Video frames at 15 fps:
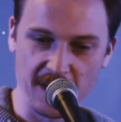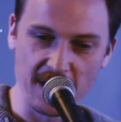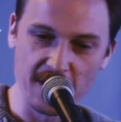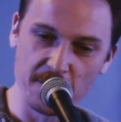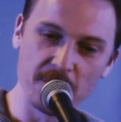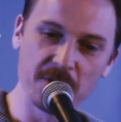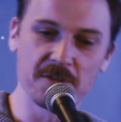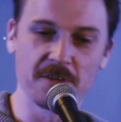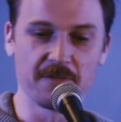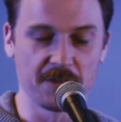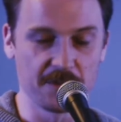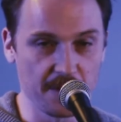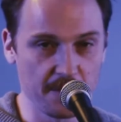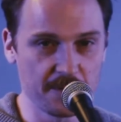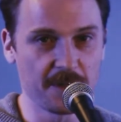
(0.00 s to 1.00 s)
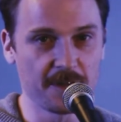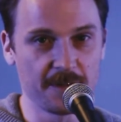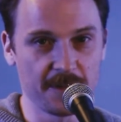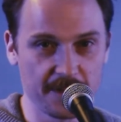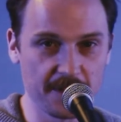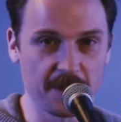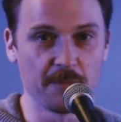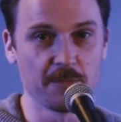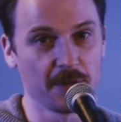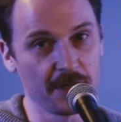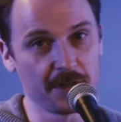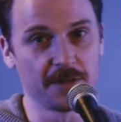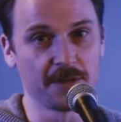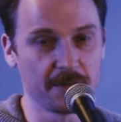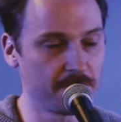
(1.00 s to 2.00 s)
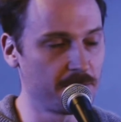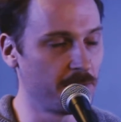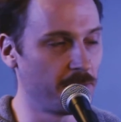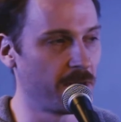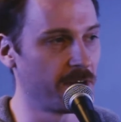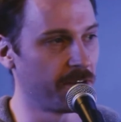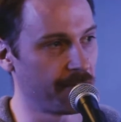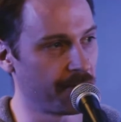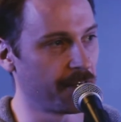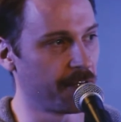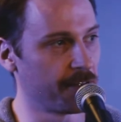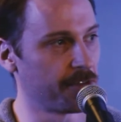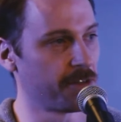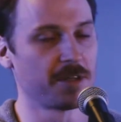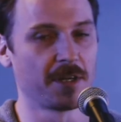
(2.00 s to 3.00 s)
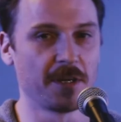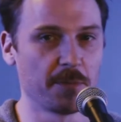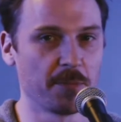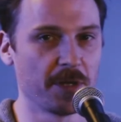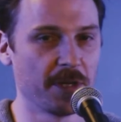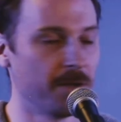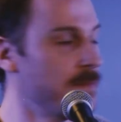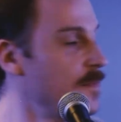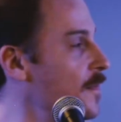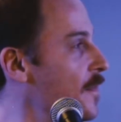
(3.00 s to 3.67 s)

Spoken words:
elements of the drums that are in the same places where the fingers are syncopating.